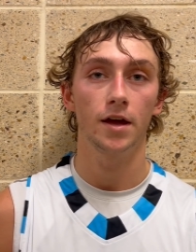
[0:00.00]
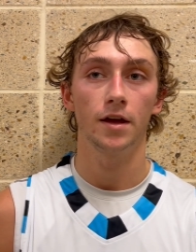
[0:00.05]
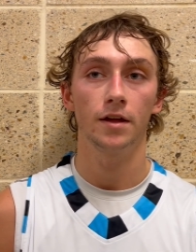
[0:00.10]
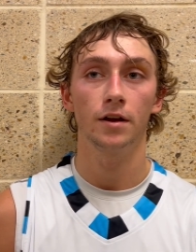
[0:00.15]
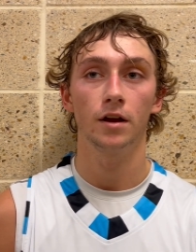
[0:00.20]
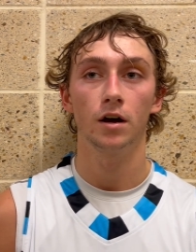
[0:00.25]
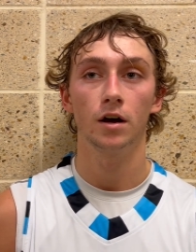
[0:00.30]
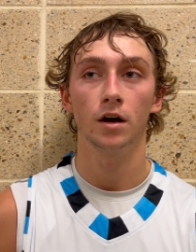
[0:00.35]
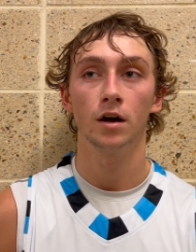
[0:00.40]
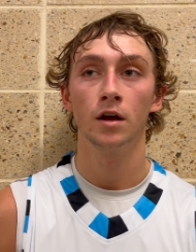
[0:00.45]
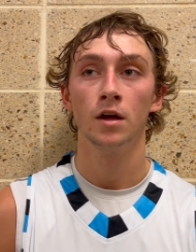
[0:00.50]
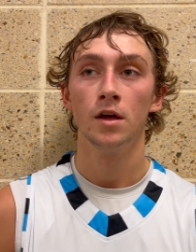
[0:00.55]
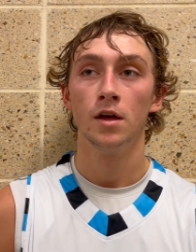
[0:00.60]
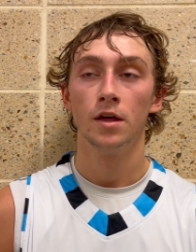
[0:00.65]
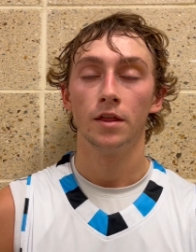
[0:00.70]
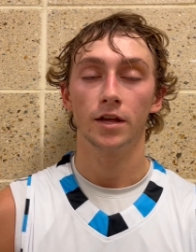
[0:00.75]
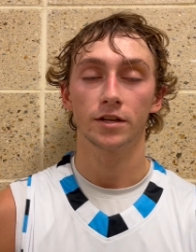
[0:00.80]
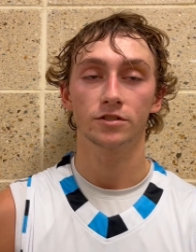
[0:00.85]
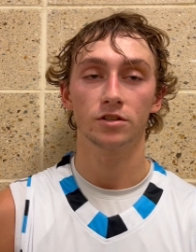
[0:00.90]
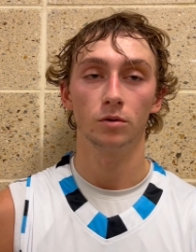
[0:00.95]
And uh,
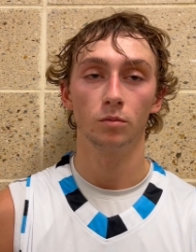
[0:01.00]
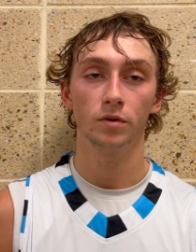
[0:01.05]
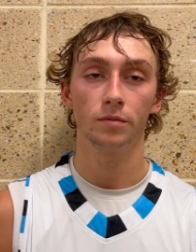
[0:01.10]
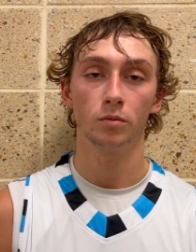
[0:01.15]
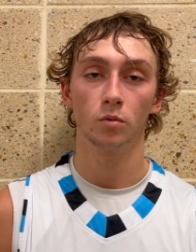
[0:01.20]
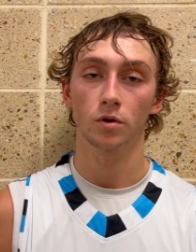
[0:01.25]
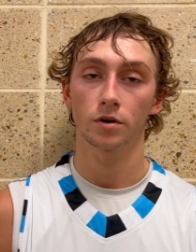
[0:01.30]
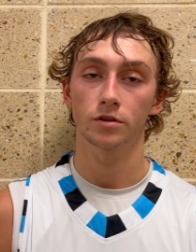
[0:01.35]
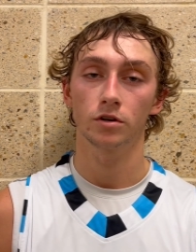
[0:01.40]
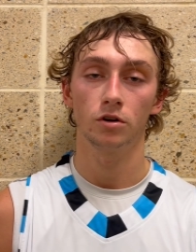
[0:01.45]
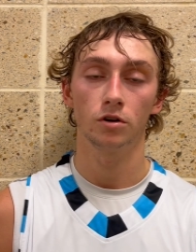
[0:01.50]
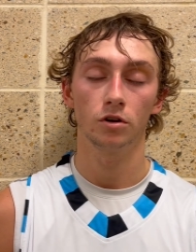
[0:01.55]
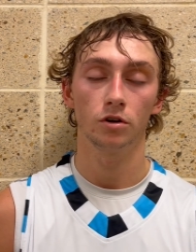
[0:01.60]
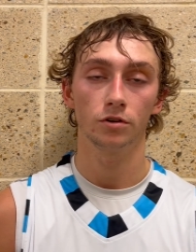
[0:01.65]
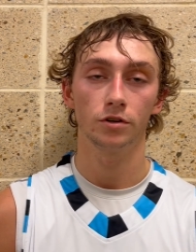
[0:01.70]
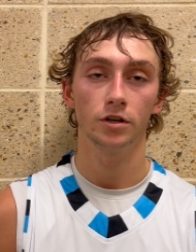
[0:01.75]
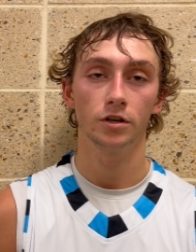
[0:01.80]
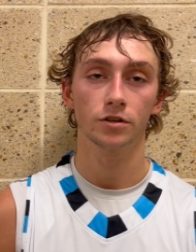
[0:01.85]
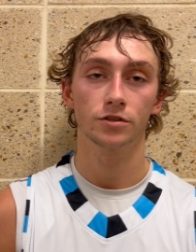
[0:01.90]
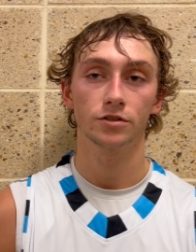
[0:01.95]
that's something we've been working on
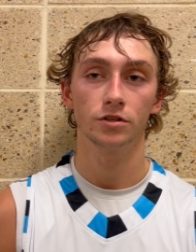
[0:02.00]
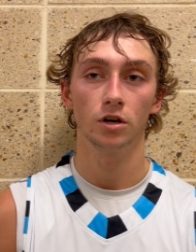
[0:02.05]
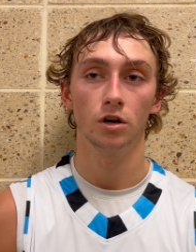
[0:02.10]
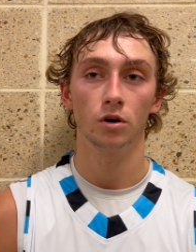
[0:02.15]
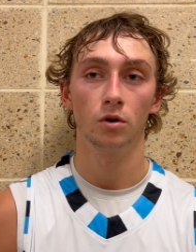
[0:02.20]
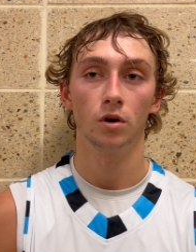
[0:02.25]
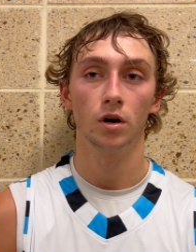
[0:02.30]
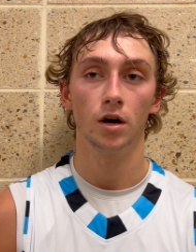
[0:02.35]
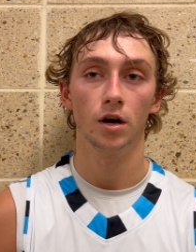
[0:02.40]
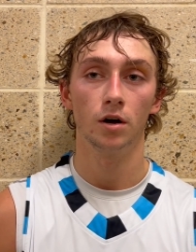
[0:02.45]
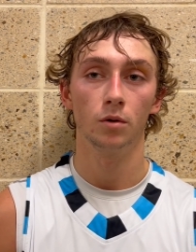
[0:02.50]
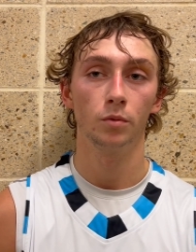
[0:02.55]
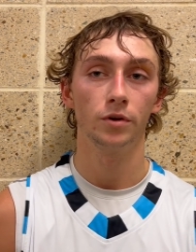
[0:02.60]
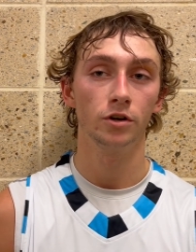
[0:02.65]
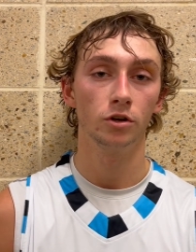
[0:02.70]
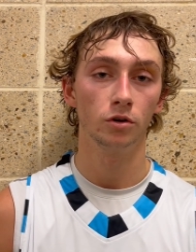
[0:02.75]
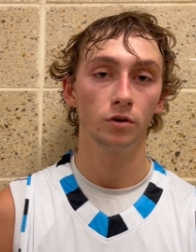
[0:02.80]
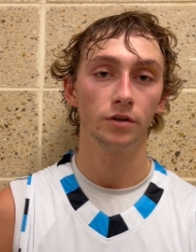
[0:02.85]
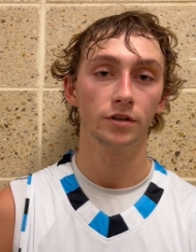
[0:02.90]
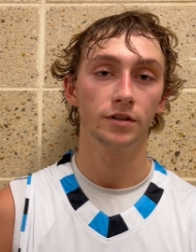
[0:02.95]
all year, so uh, we
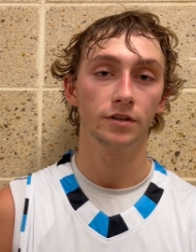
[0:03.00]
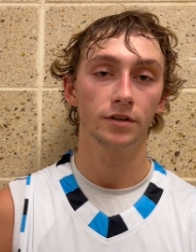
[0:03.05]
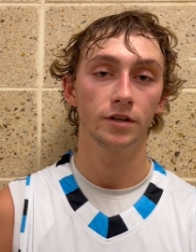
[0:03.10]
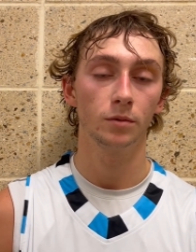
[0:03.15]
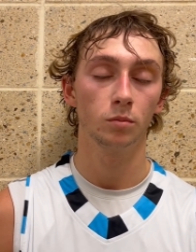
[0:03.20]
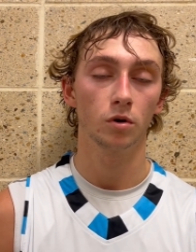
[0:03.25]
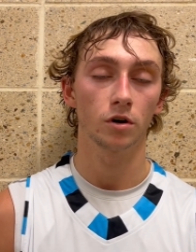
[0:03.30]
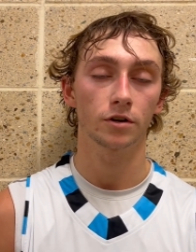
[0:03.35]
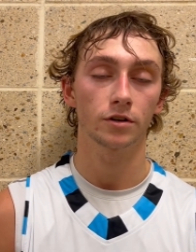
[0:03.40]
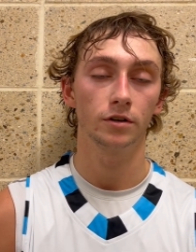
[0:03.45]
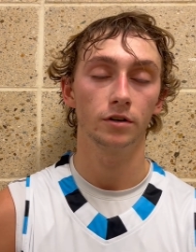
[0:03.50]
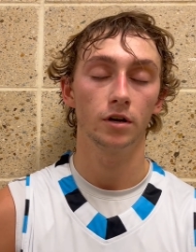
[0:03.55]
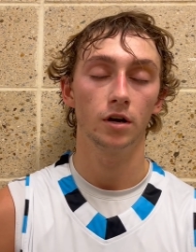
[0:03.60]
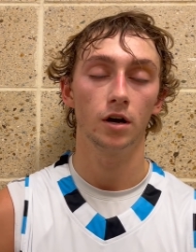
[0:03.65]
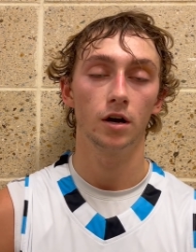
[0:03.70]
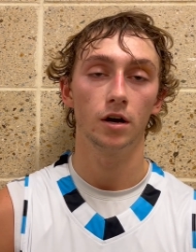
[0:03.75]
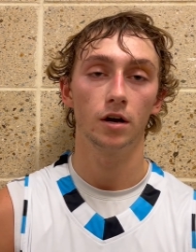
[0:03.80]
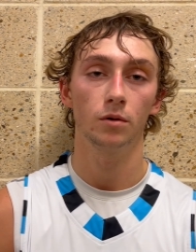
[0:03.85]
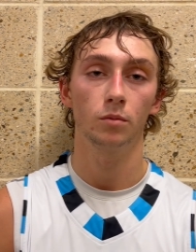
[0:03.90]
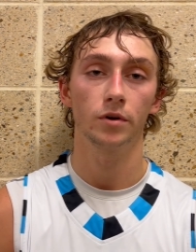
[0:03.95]
knew keep working
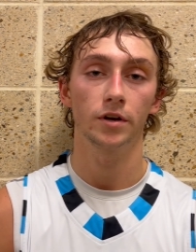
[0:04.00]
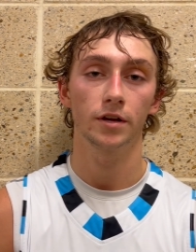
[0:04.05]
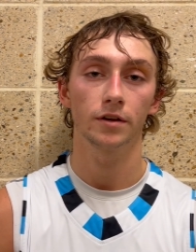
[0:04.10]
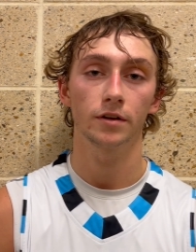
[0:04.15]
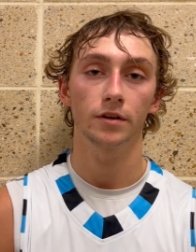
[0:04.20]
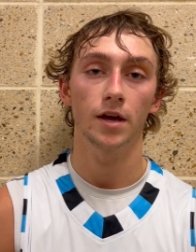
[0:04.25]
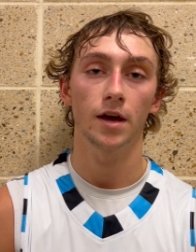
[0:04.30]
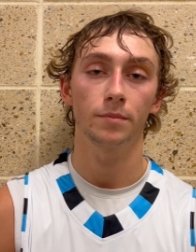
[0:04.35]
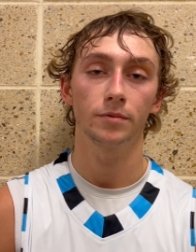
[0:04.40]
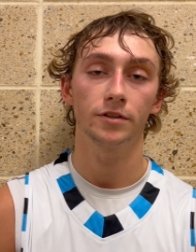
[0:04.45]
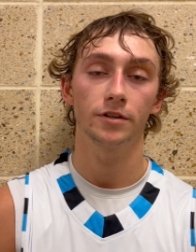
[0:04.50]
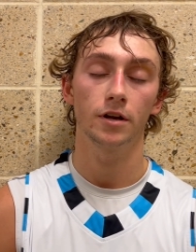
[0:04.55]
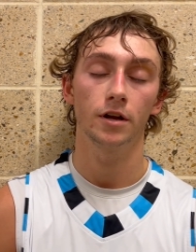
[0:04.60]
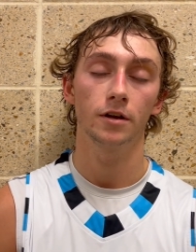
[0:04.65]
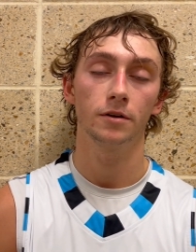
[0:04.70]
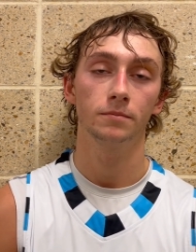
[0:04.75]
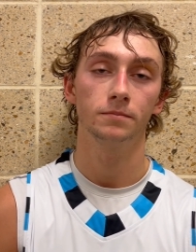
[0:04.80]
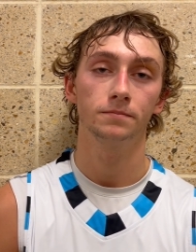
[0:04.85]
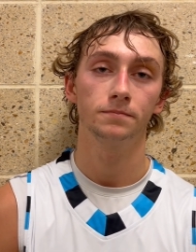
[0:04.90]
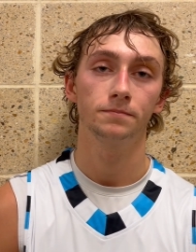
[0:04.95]
uh, when it happened
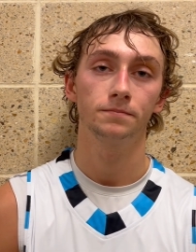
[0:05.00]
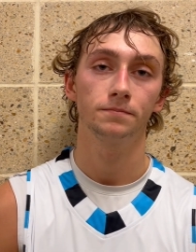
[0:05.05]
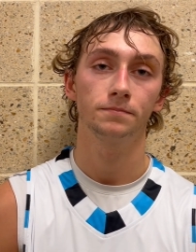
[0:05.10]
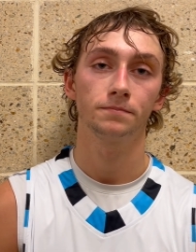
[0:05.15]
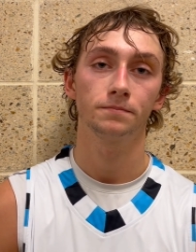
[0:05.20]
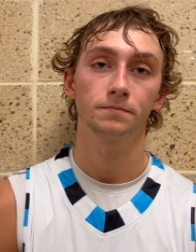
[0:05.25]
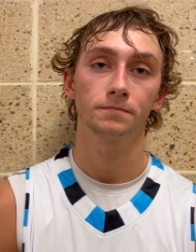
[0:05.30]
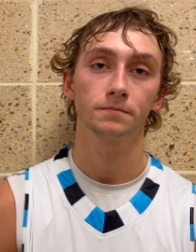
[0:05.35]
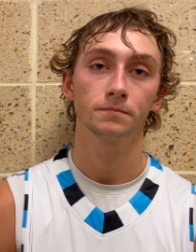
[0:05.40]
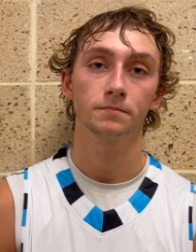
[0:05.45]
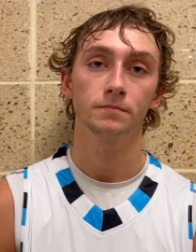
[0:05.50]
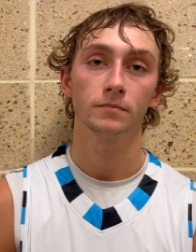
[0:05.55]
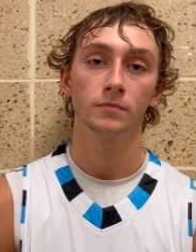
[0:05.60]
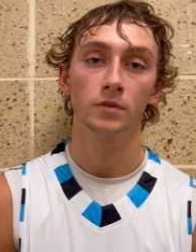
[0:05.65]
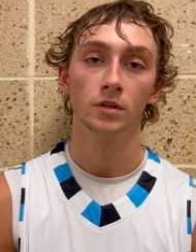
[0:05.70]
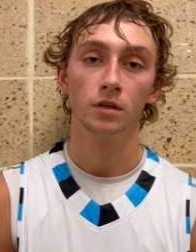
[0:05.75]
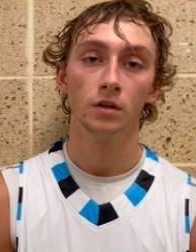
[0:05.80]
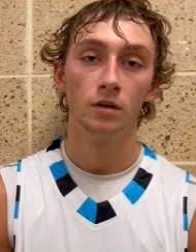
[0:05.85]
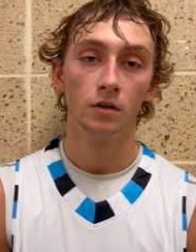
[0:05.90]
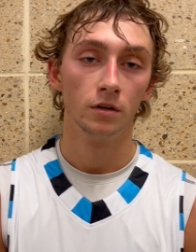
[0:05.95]
today. Okay. All right,
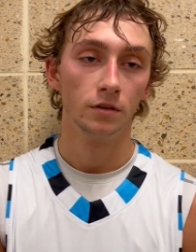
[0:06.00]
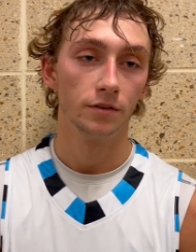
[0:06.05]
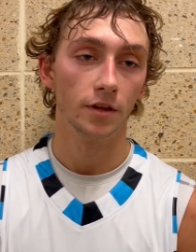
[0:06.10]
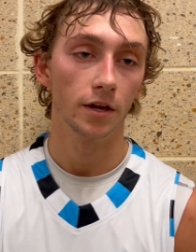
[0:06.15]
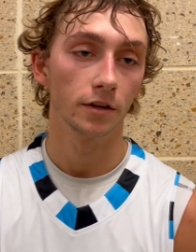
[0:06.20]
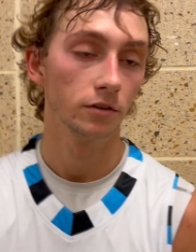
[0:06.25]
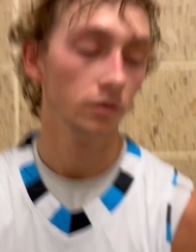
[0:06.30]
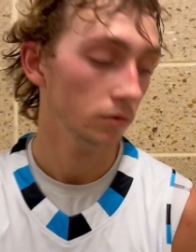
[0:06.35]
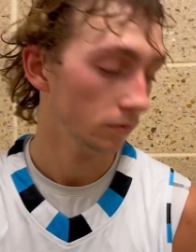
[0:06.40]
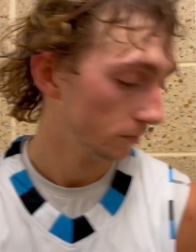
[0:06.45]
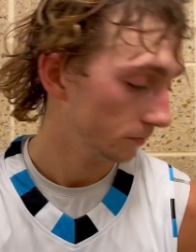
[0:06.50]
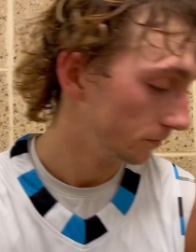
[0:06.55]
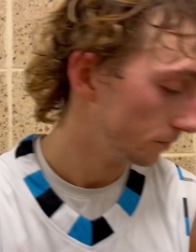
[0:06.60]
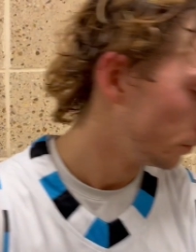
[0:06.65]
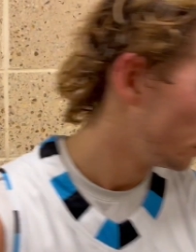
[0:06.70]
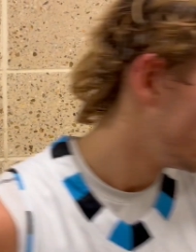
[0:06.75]
congratulations. Thank you.